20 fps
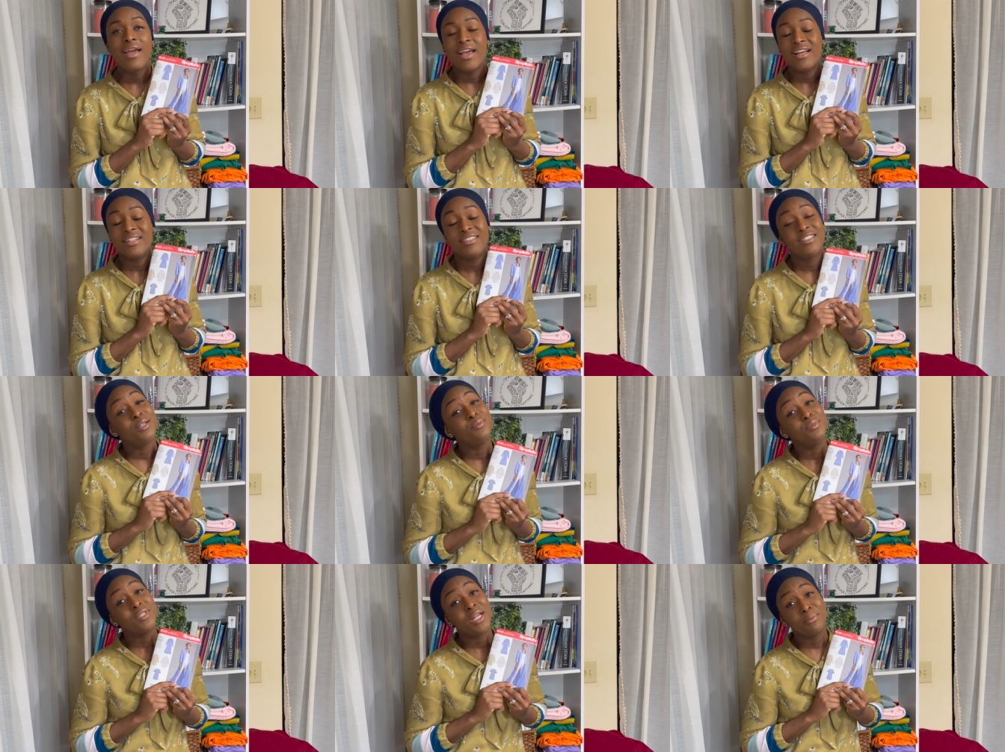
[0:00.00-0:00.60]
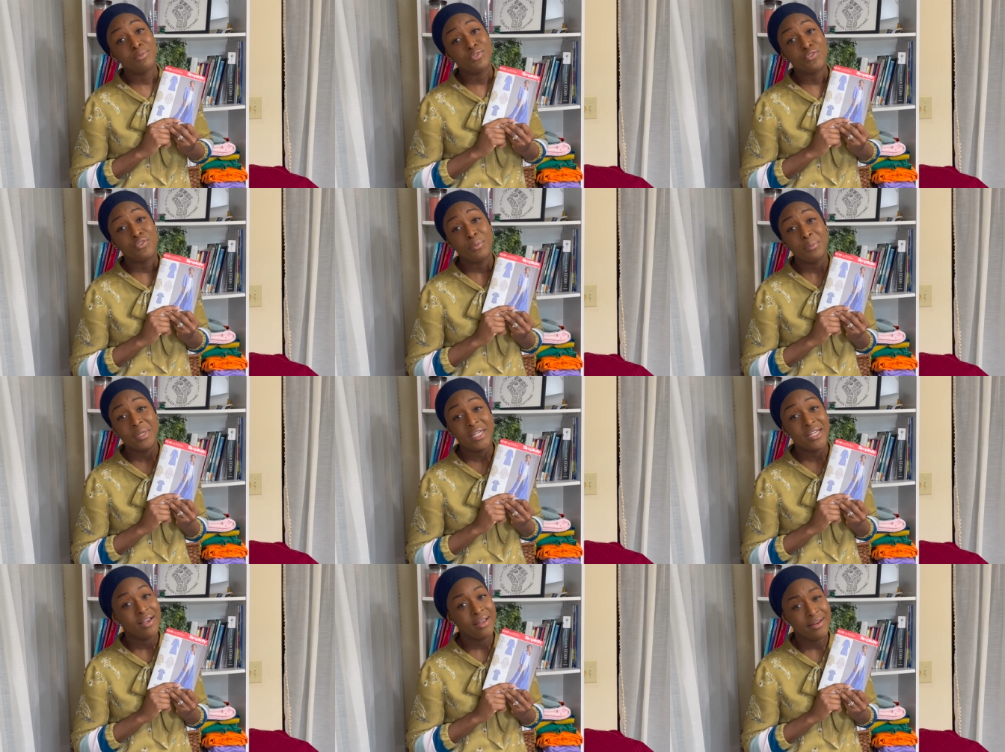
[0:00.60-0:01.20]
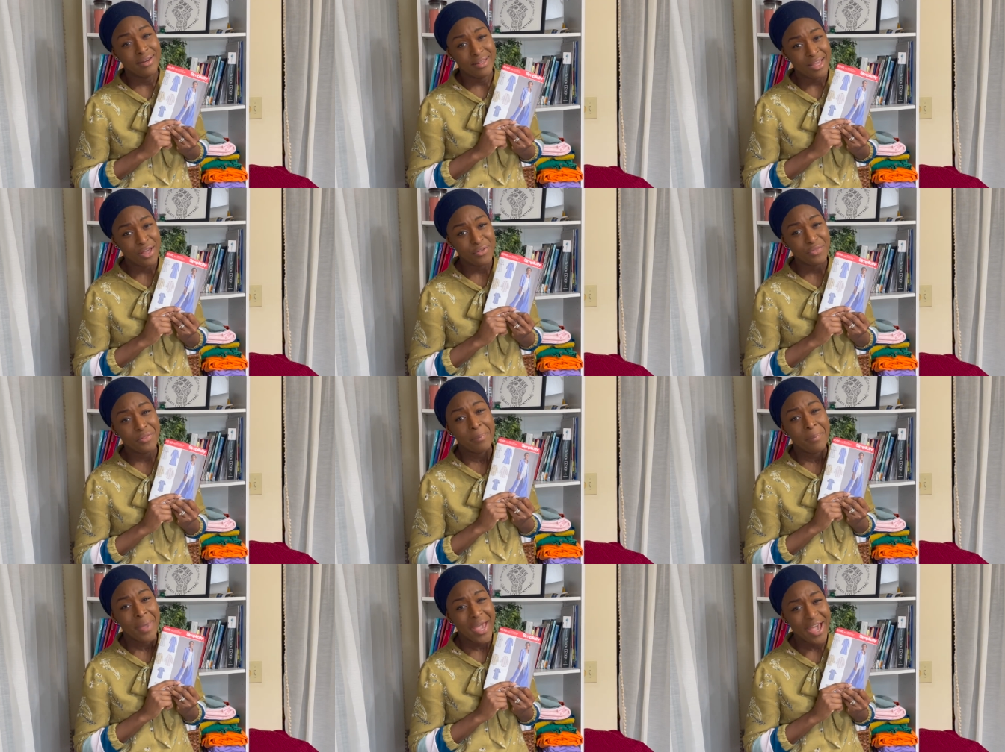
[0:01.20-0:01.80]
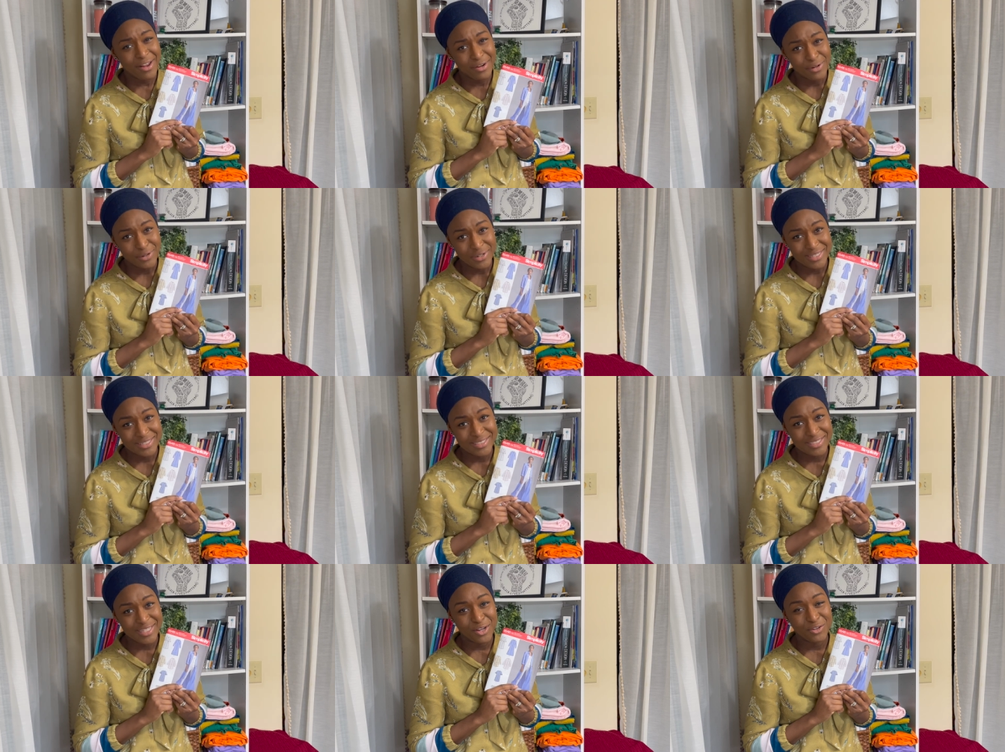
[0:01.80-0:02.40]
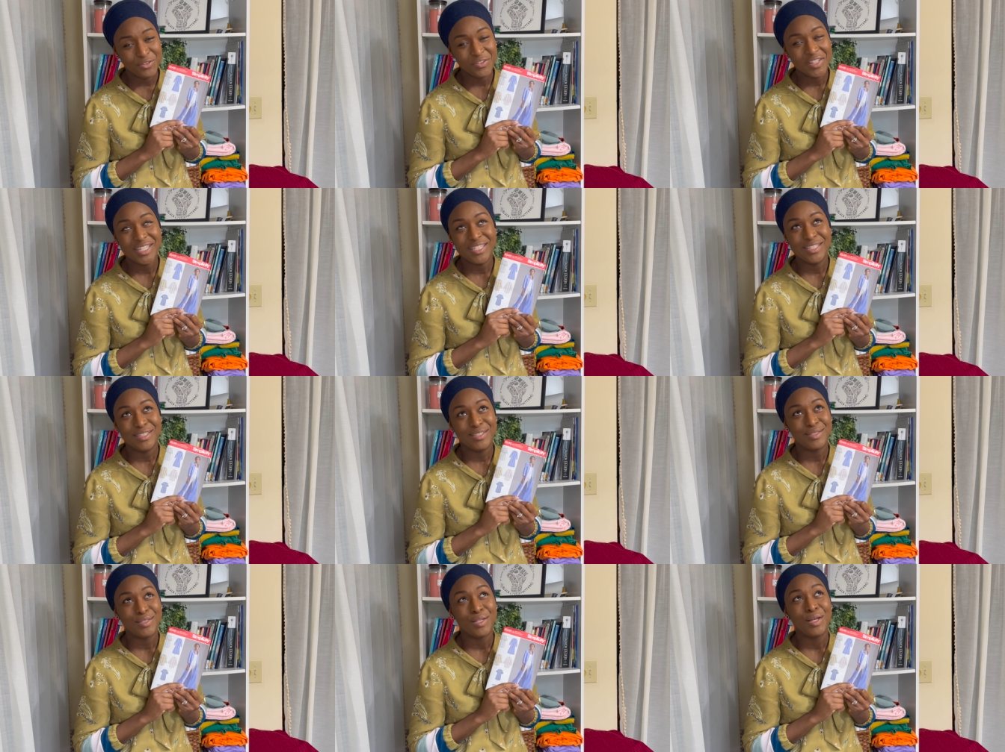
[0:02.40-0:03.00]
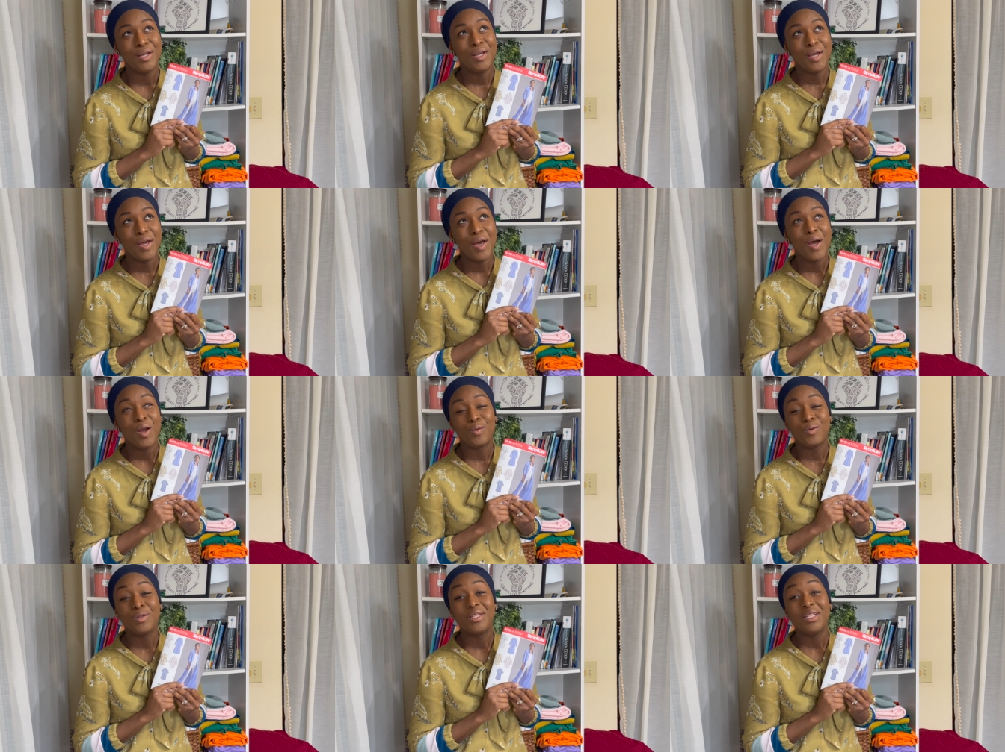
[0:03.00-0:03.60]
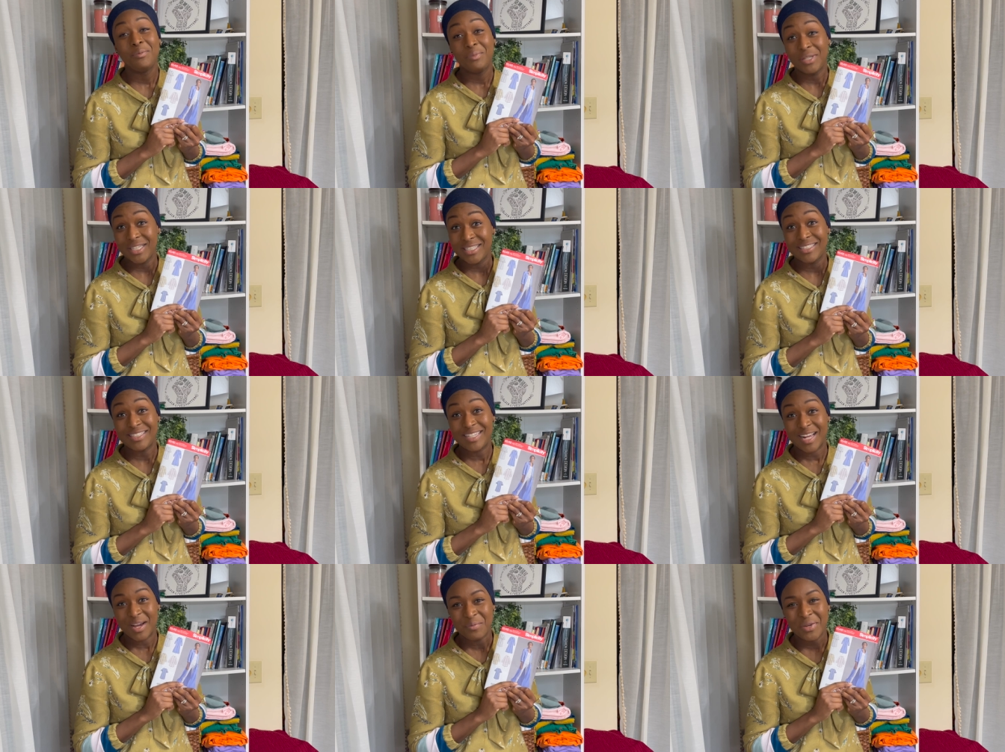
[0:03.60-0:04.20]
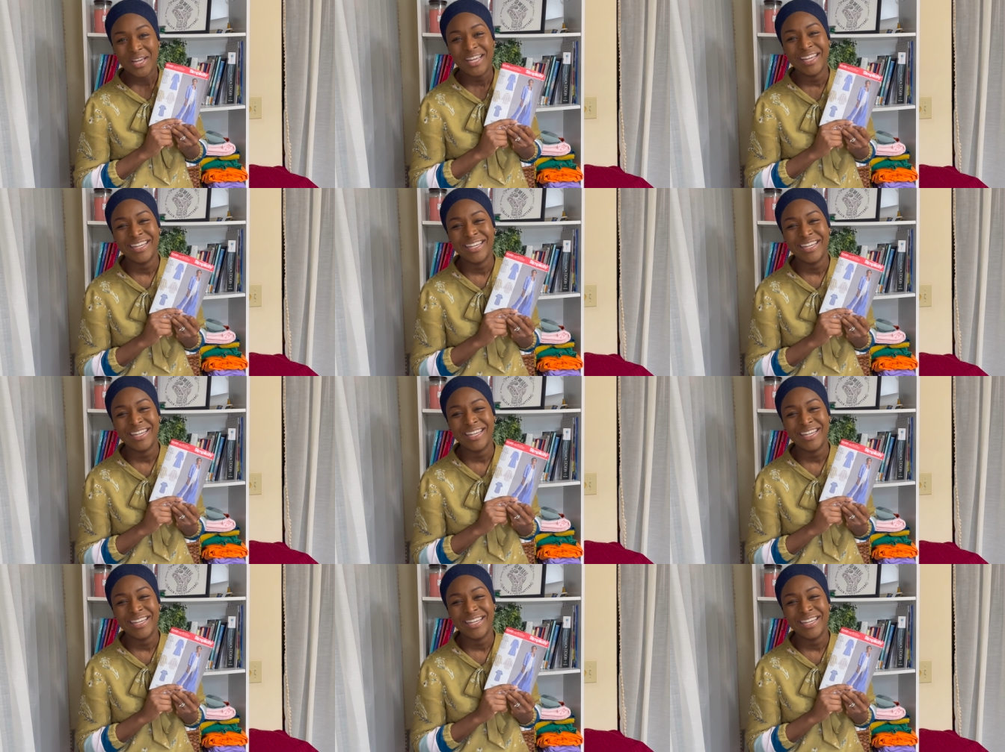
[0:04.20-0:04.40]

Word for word: And sometimes for me, cutting out the pattern itself is a really big step.